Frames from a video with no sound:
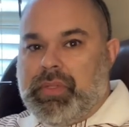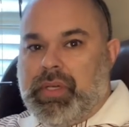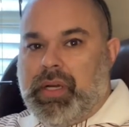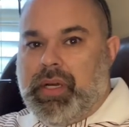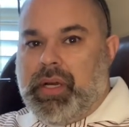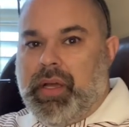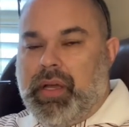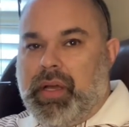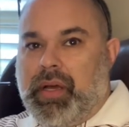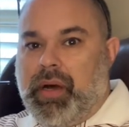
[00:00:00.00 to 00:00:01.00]
uh,
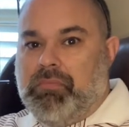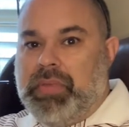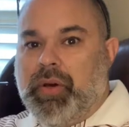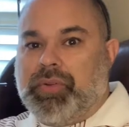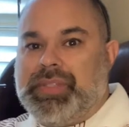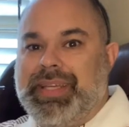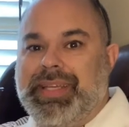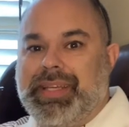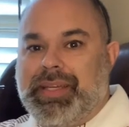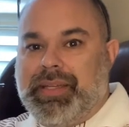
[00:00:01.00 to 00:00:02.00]
a, a built
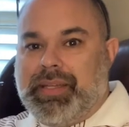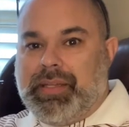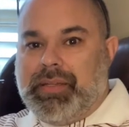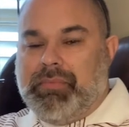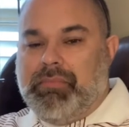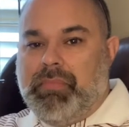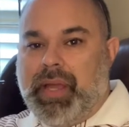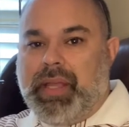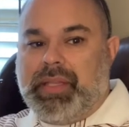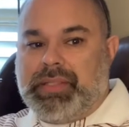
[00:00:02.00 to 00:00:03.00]
in
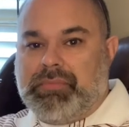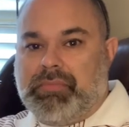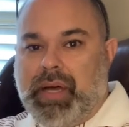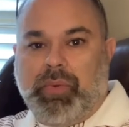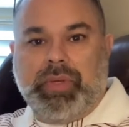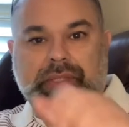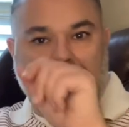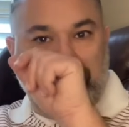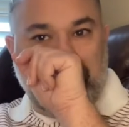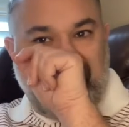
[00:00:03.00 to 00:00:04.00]
mechanism by which
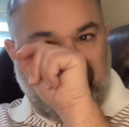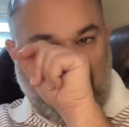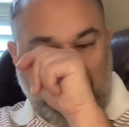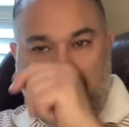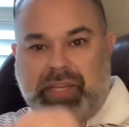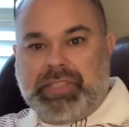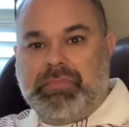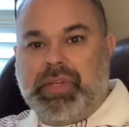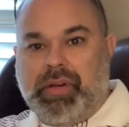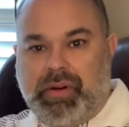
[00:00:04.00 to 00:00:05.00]
to have a
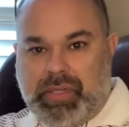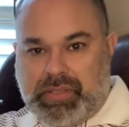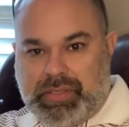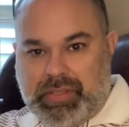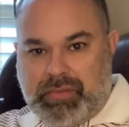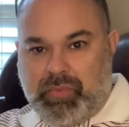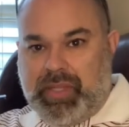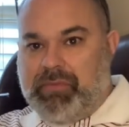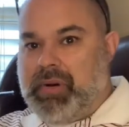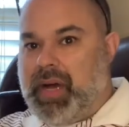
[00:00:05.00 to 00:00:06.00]
collection because we
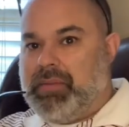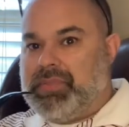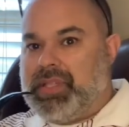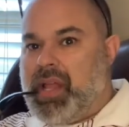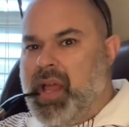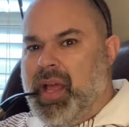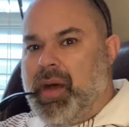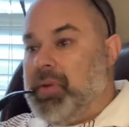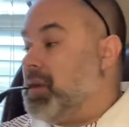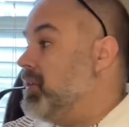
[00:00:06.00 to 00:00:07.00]
have pipes. I'm going to